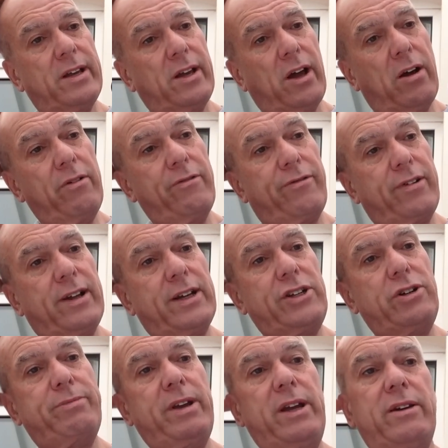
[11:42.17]
hopefully I
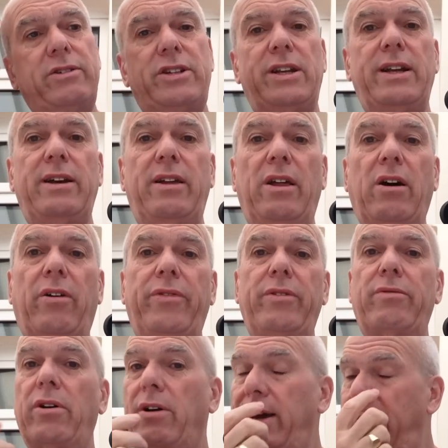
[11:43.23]
shall be using it on the
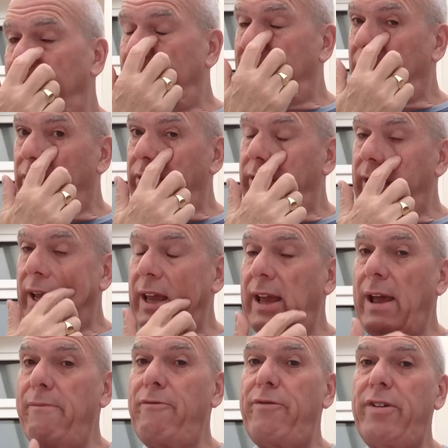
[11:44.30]
ride out, on the
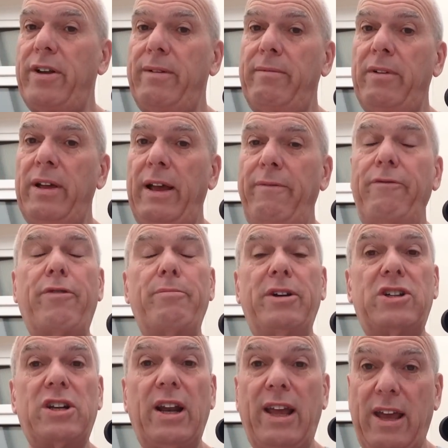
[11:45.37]

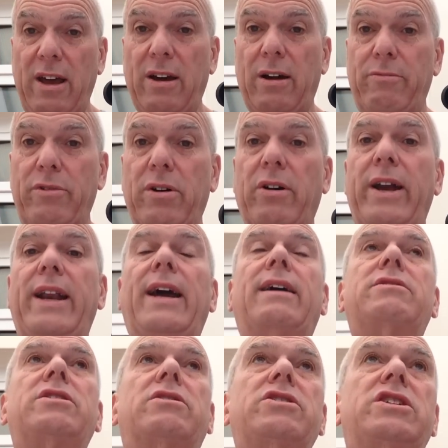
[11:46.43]
infamously calm ride
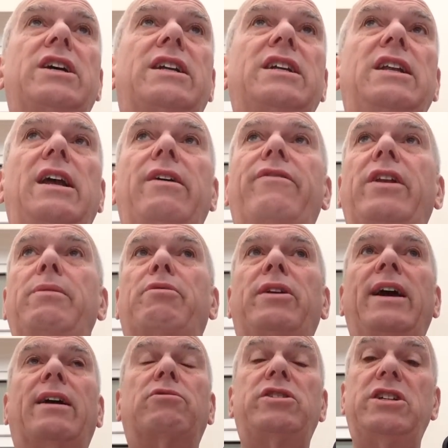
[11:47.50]
out on Saturday. If
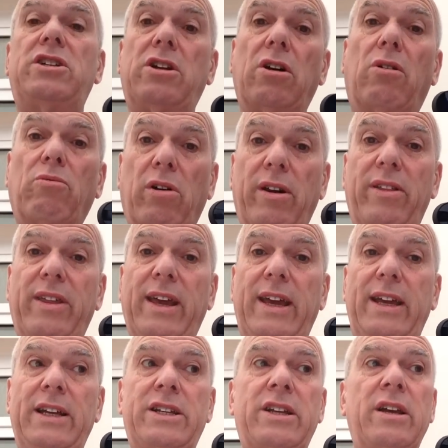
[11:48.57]
anybody else has got one of
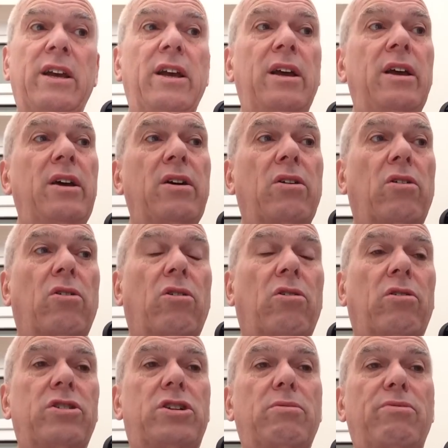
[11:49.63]
these
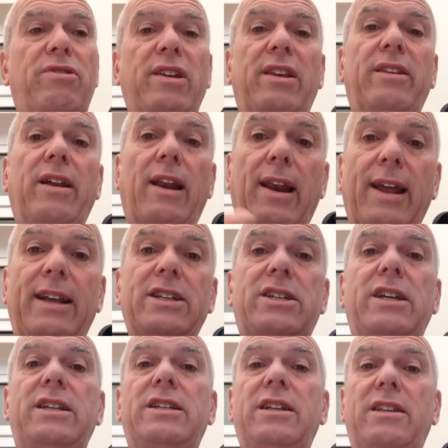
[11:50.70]
or something that links
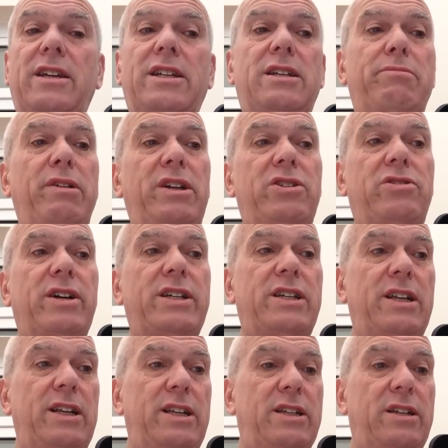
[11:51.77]
into this, I'd be
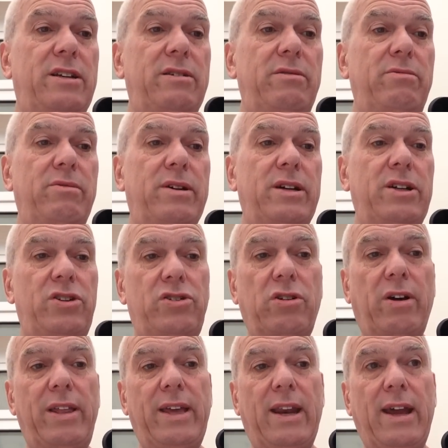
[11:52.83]
interested to
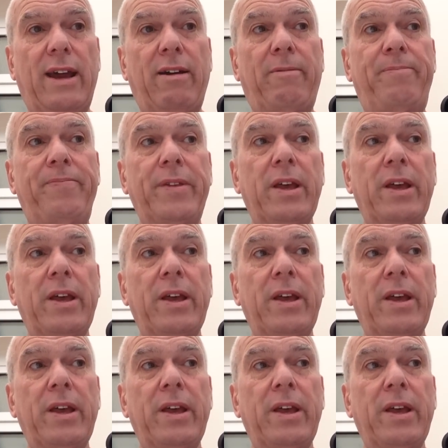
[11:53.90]
try that out.